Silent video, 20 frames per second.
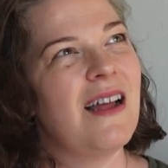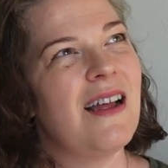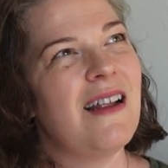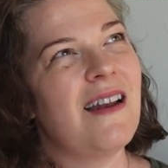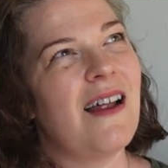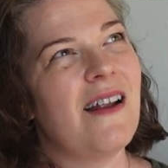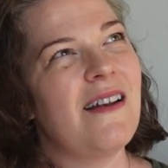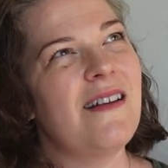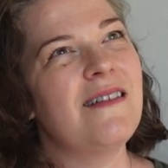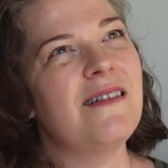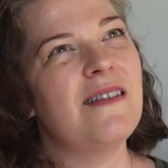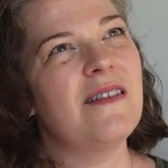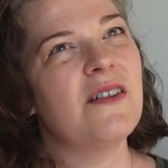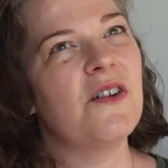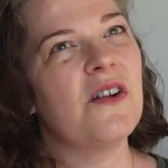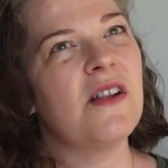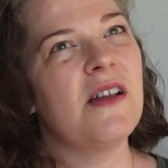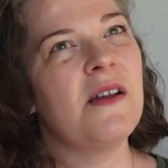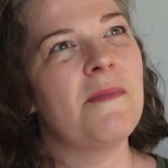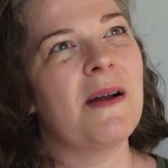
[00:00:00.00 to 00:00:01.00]
not
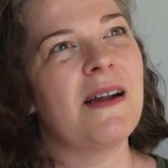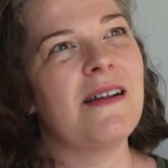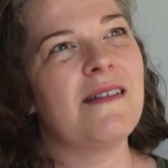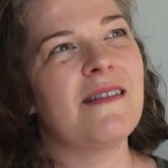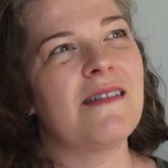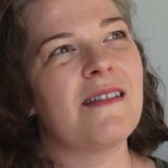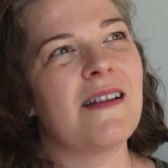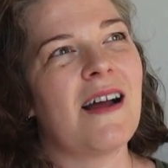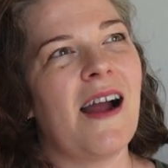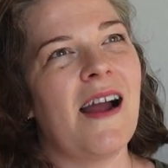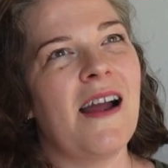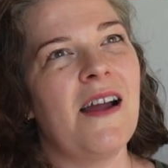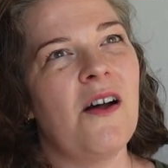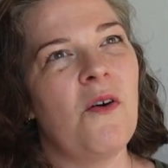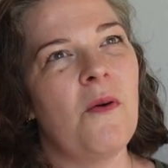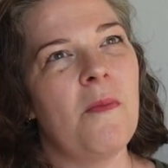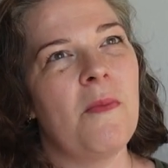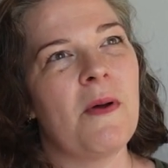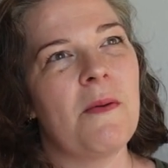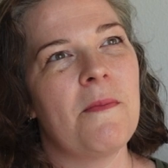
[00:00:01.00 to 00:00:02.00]
necessarily my
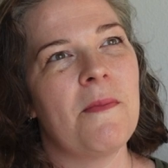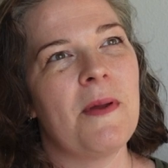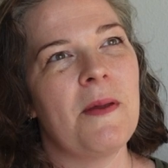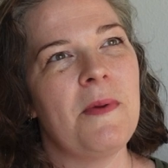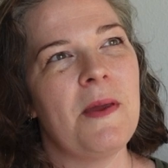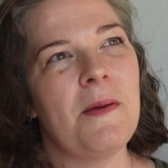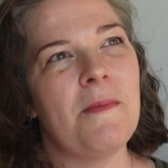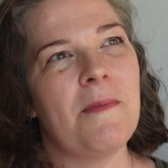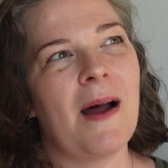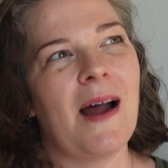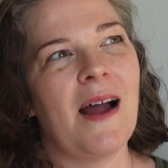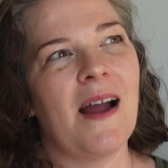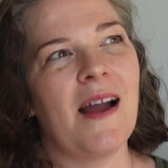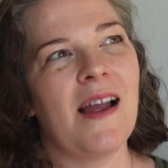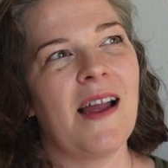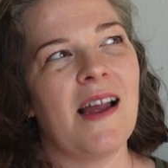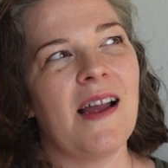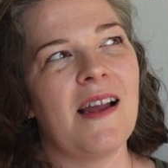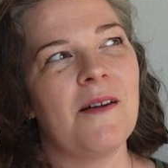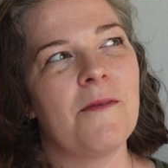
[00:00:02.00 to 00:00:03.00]
style, but maybe
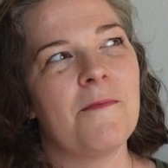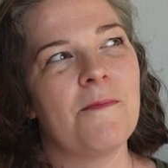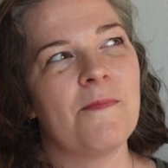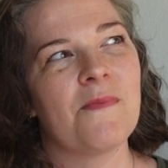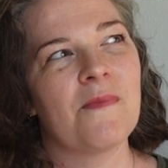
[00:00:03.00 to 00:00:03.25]
my